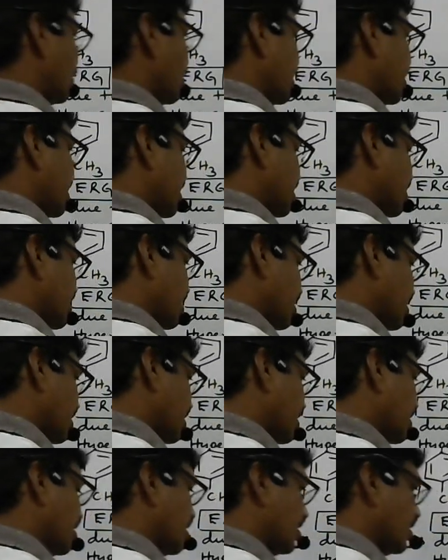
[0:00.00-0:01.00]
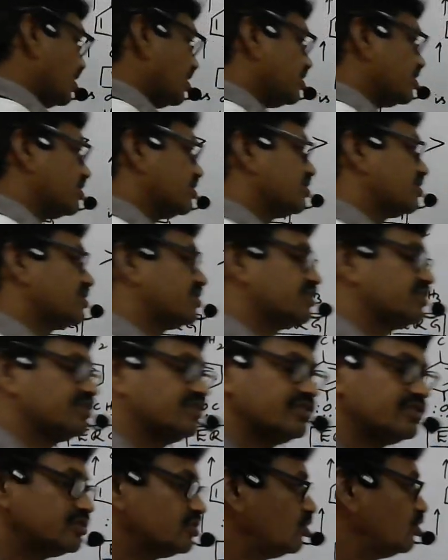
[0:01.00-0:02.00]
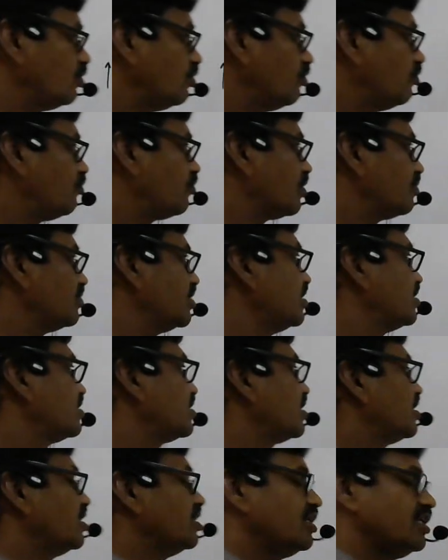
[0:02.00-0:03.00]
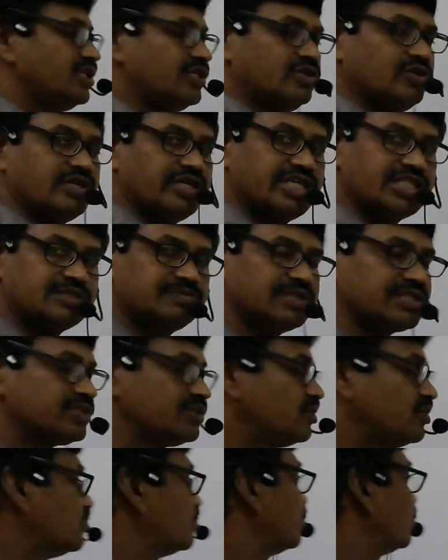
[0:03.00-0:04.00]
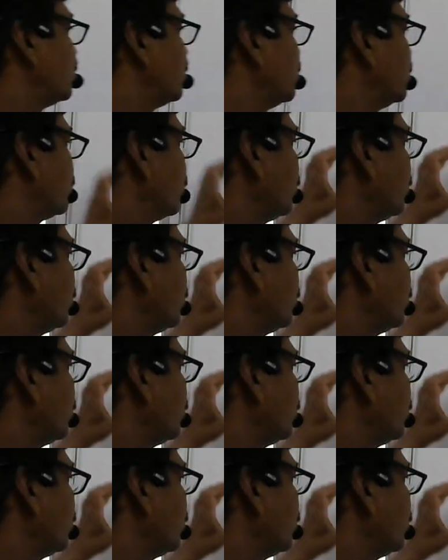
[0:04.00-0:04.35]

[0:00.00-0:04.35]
I written reasons. So from this you can expect now. So